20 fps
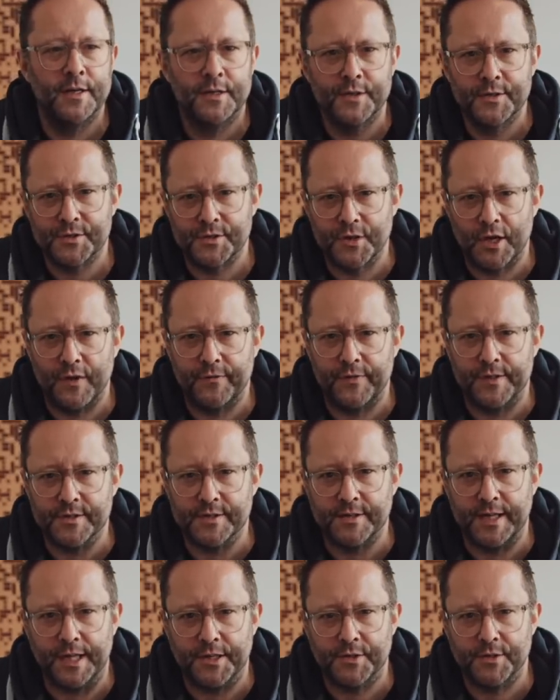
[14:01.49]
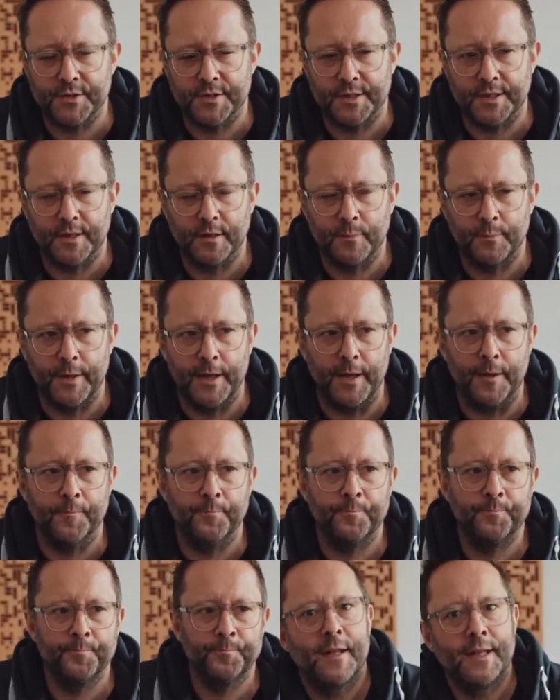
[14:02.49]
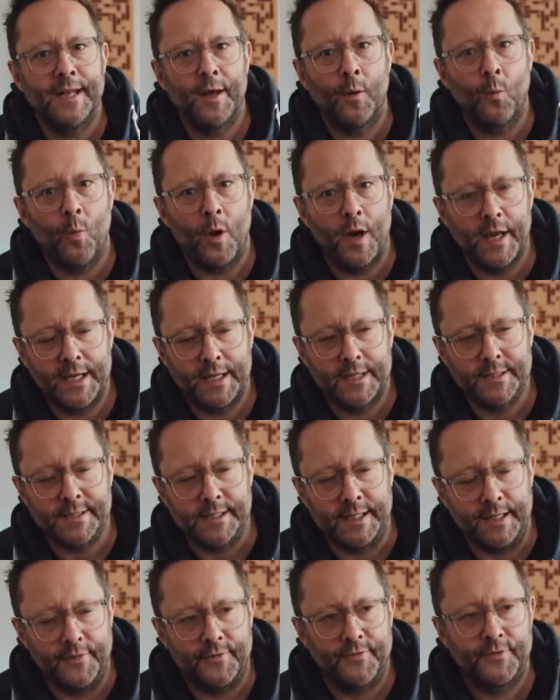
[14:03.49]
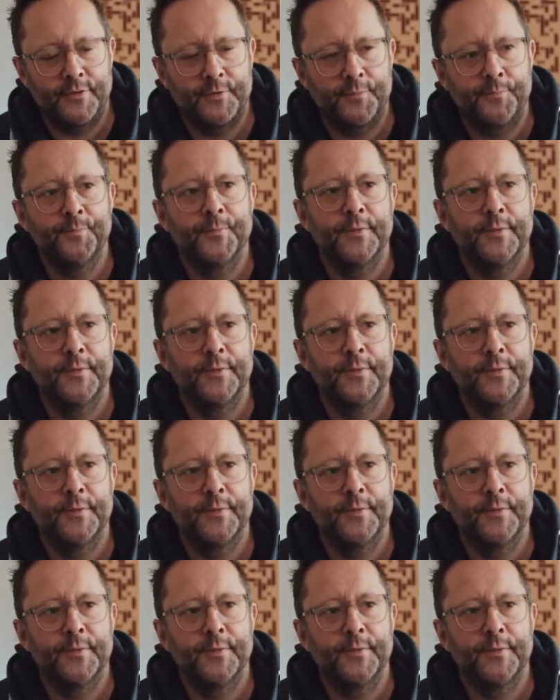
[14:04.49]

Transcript: surface textures a little bit. Now, why is this?